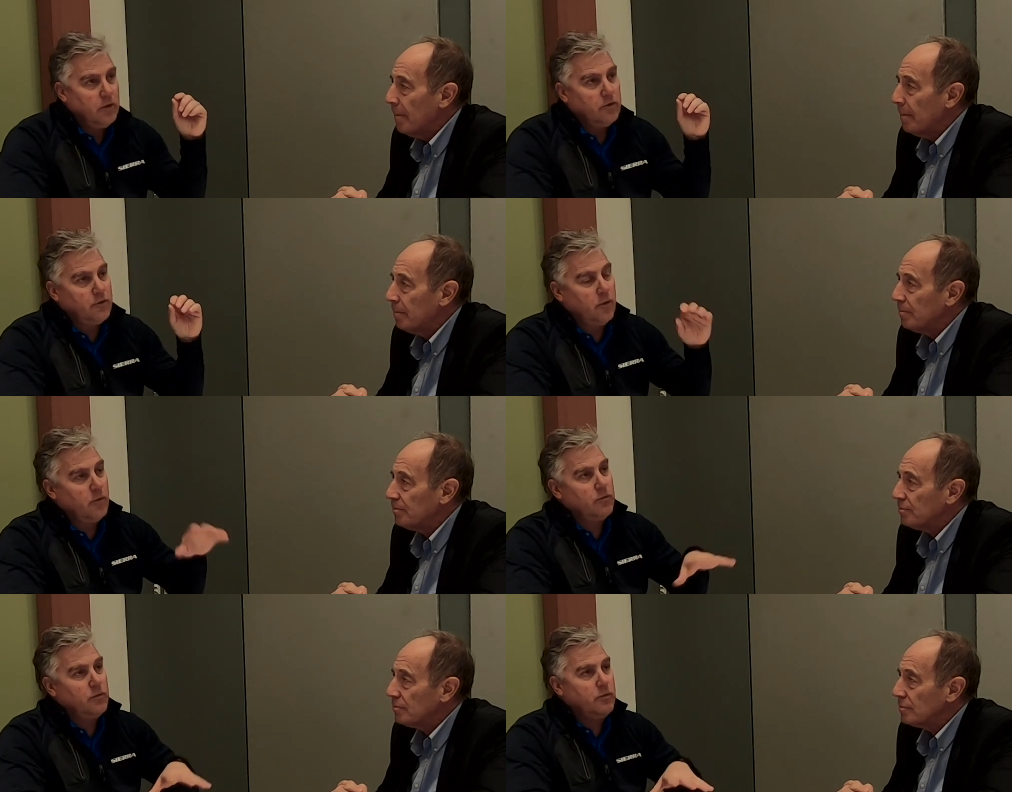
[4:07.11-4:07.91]

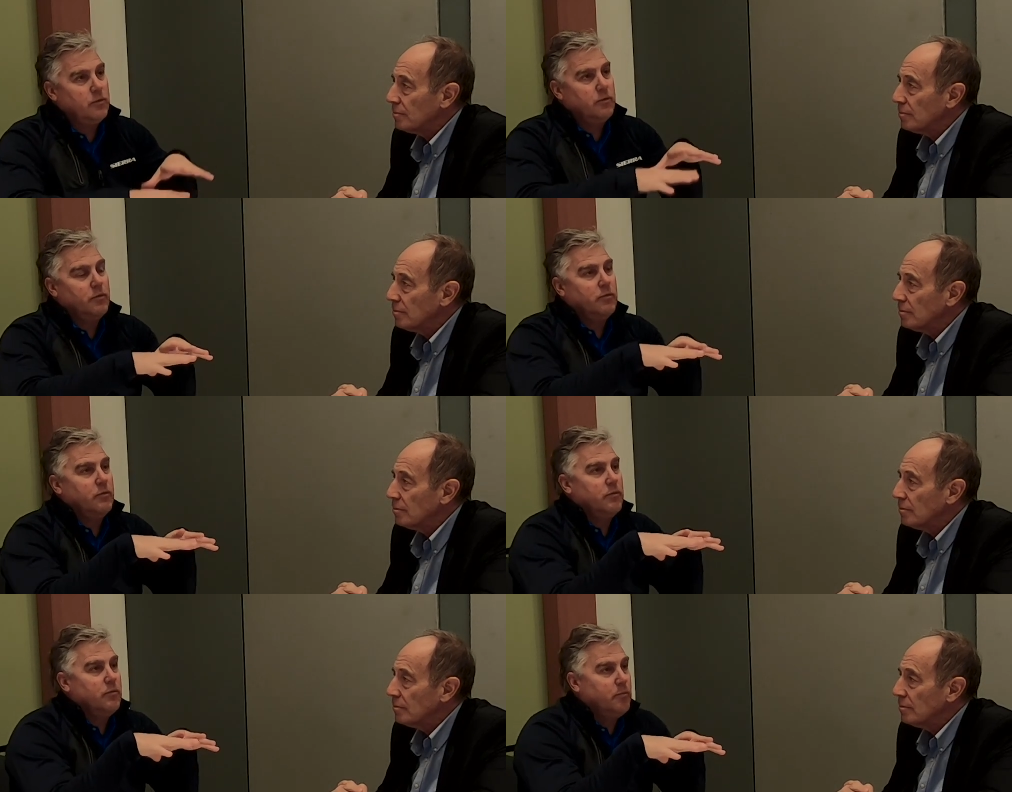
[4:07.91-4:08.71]
Speaker 1: So,
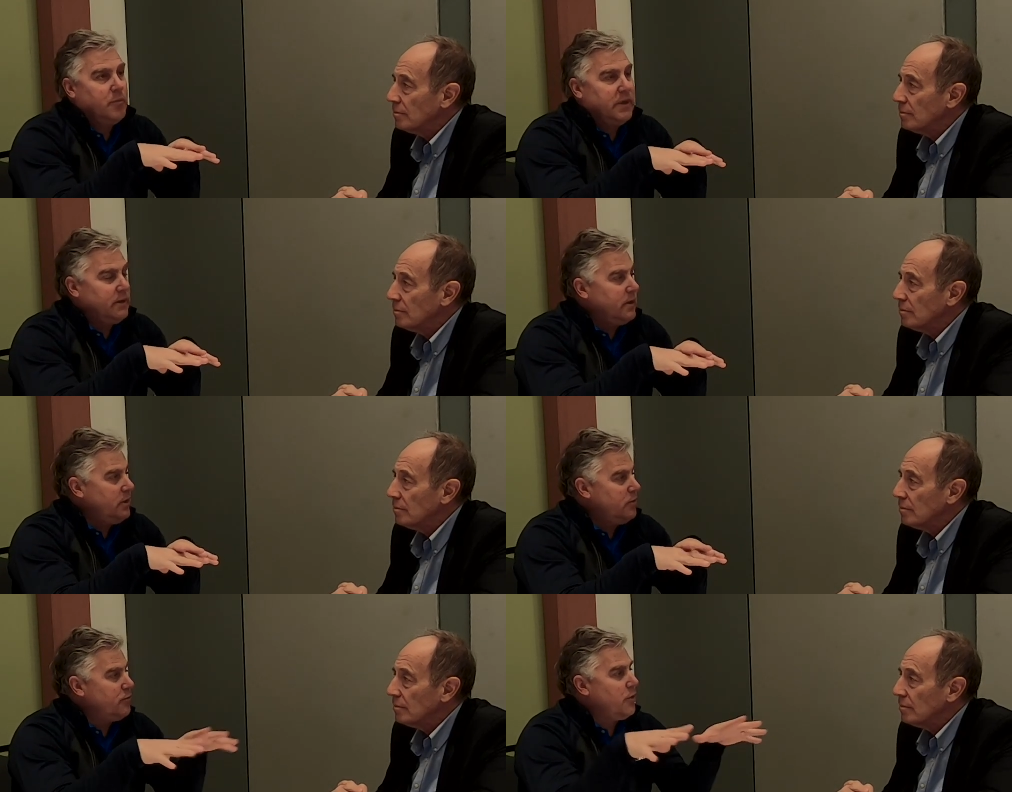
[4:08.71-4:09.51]

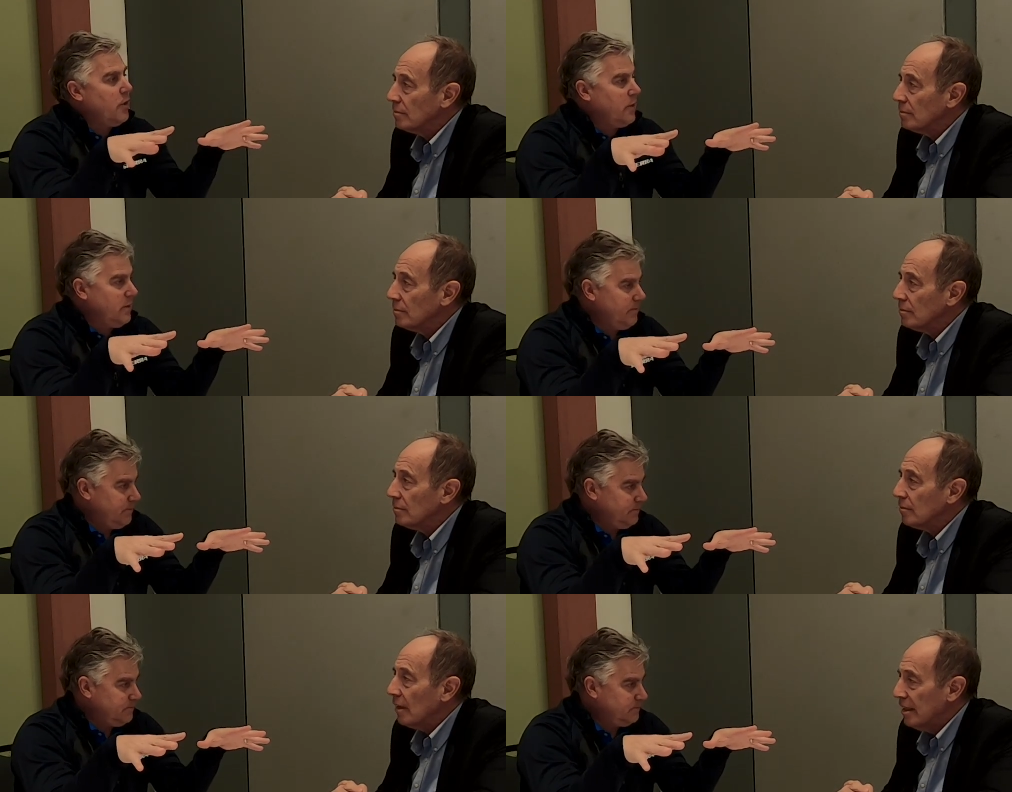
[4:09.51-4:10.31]
BENLEE, you've grown it.
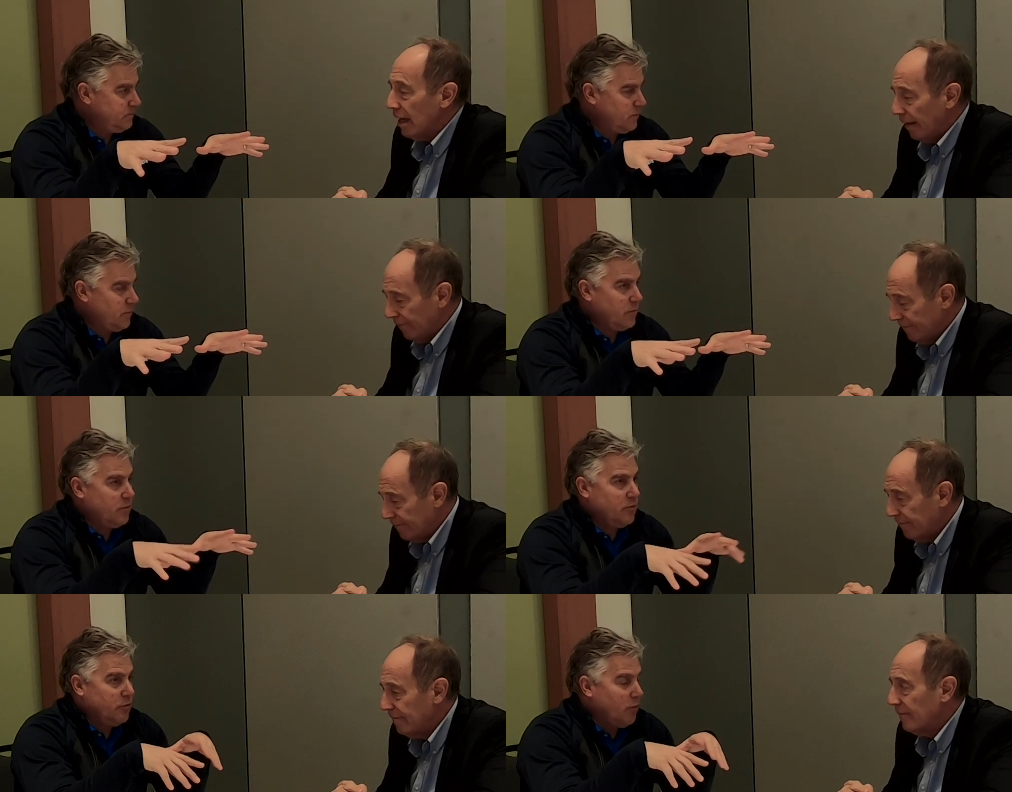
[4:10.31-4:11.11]
Yeah.
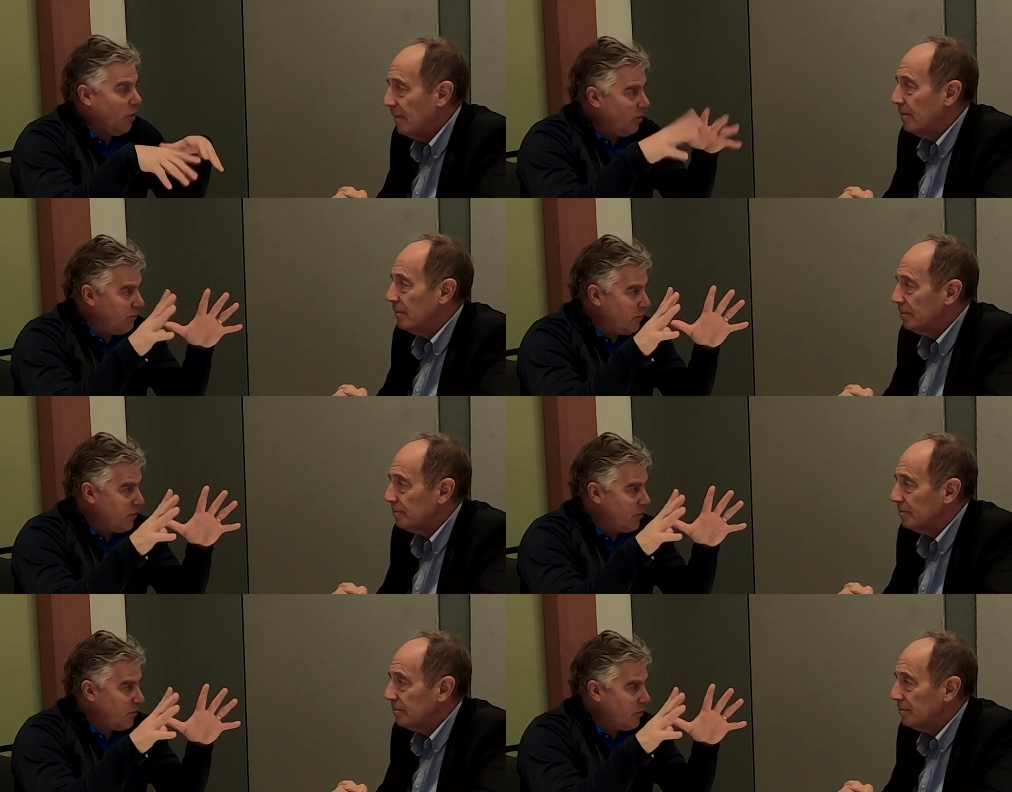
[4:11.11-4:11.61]
All over